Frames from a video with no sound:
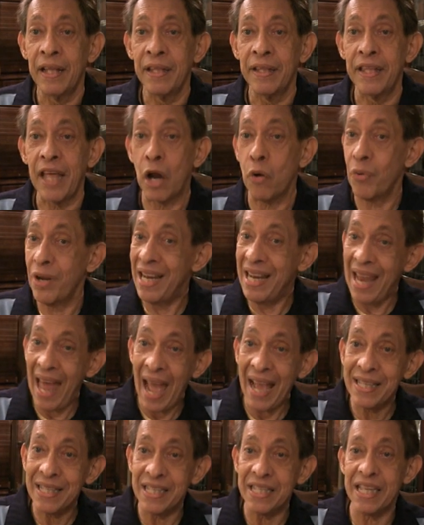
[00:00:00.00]
that
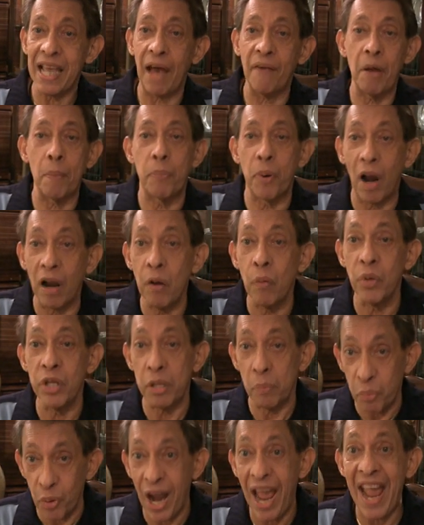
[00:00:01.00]
realizes they have a problem with
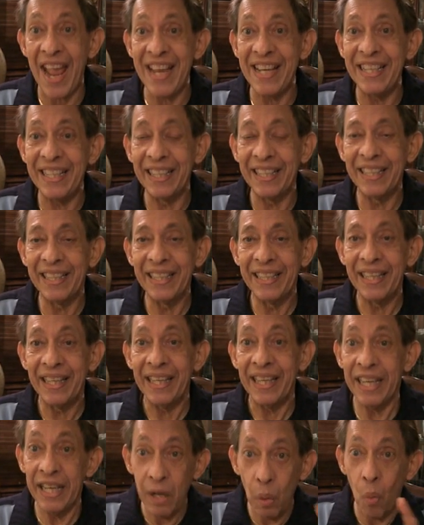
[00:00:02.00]
the brain,
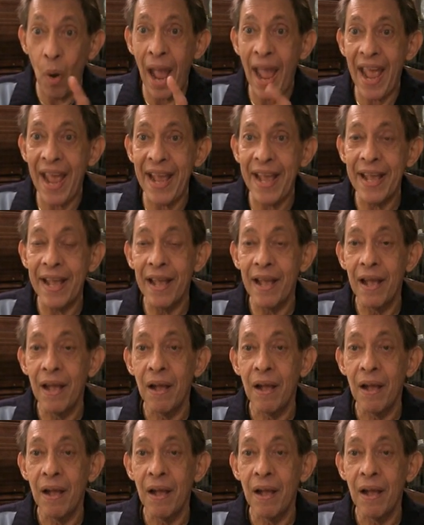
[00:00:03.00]
in a way,